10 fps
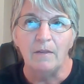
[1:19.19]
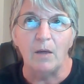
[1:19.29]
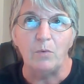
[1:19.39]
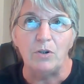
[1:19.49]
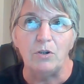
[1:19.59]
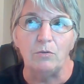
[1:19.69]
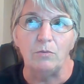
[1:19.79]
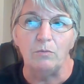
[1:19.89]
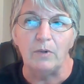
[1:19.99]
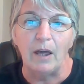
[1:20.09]
They would
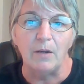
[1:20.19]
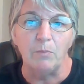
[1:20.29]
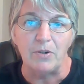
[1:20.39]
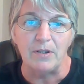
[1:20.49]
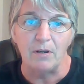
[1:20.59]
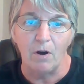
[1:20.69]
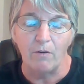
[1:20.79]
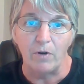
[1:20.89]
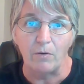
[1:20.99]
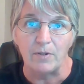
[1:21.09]
do 90%
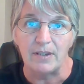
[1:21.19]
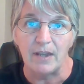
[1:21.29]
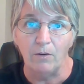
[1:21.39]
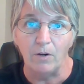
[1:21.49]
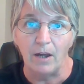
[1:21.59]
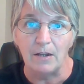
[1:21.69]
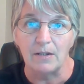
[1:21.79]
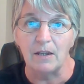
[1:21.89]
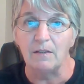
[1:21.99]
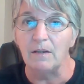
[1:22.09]
off on Saturdays,
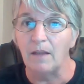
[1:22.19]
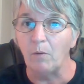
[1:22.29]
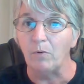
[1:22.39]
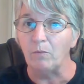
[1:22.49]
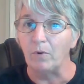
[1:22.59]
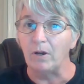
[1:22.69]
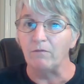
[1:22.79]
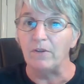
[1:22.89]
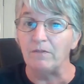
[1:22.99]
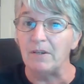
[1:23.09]
and then they would run a
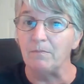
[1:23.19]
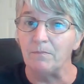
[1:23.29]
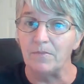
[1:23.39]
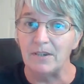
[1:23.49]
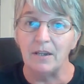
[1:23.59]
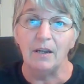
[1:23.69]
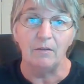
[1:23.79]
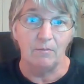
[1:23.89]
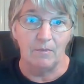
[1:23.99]
50-cent